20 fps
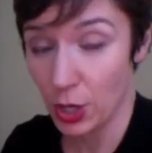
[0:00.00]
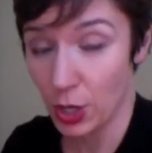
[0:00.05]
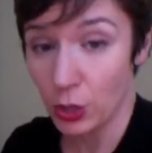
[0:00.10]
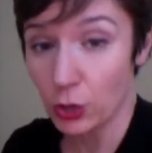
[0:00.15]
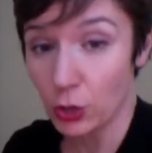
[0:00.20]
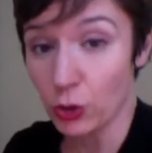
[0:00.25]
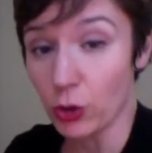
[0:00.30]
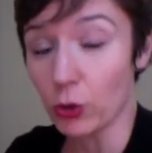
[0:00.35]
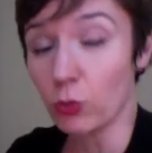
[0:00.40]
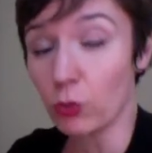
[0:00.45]

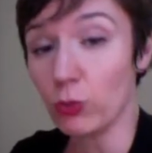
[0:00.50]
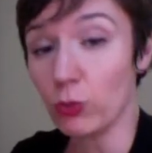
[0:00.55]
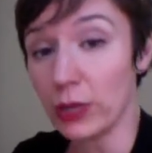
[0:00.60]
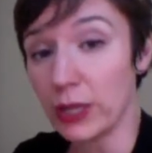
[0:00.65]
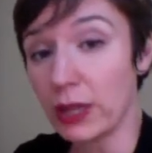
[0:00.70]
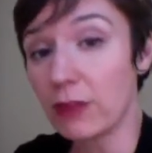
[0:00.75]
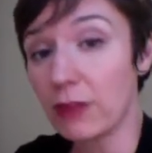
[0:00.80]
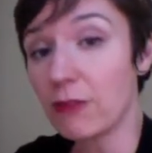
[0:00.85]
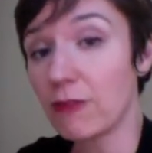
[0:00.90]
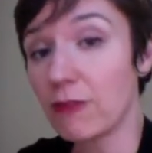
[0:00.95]
you can
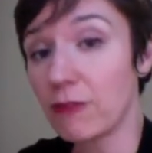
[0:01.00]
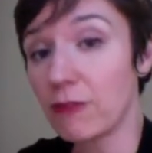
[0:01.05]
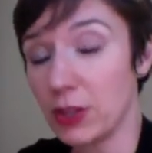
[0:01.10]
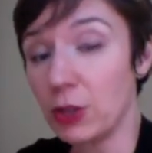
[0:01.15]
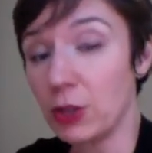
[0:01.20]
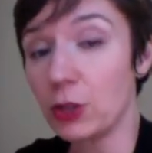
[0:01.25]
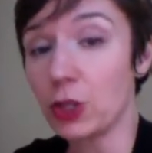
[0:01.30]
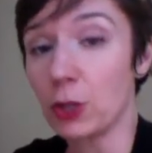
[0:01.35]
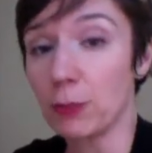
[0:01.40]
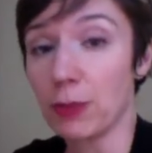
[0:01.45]
really
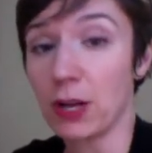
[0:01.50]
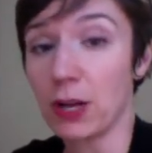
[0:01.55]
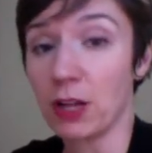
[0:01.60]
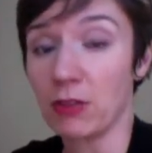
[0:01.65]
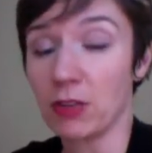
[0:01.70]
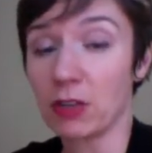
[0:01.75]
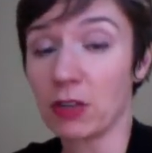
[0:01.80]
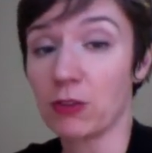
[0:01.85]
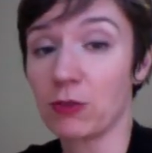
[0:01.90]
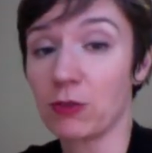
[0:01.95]
feel your
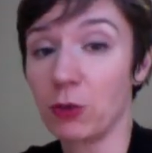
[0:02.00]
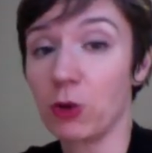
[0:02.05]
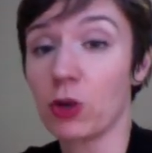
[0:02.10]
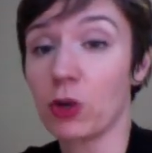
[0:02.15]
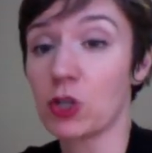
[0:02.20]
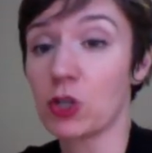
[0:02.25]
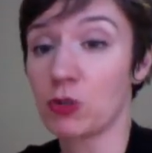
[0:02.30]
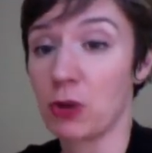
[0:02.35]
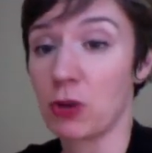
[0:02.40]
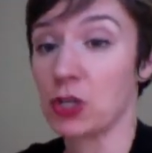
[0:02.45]
pelvic floor
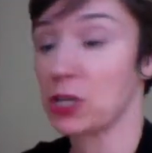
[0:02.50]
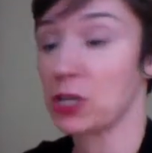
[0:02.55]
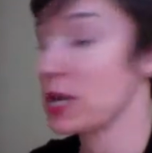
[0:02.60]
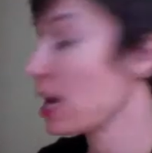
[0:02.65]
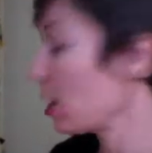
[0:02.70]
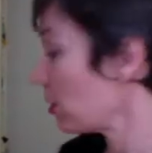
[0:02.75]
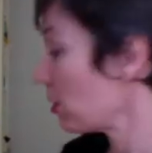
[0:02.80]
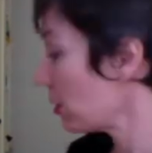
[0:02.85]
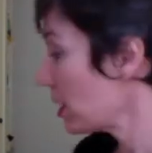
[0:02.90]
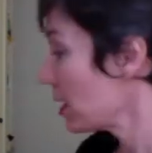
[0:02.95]
stretching
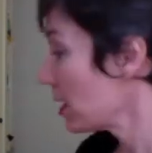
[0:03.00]
up.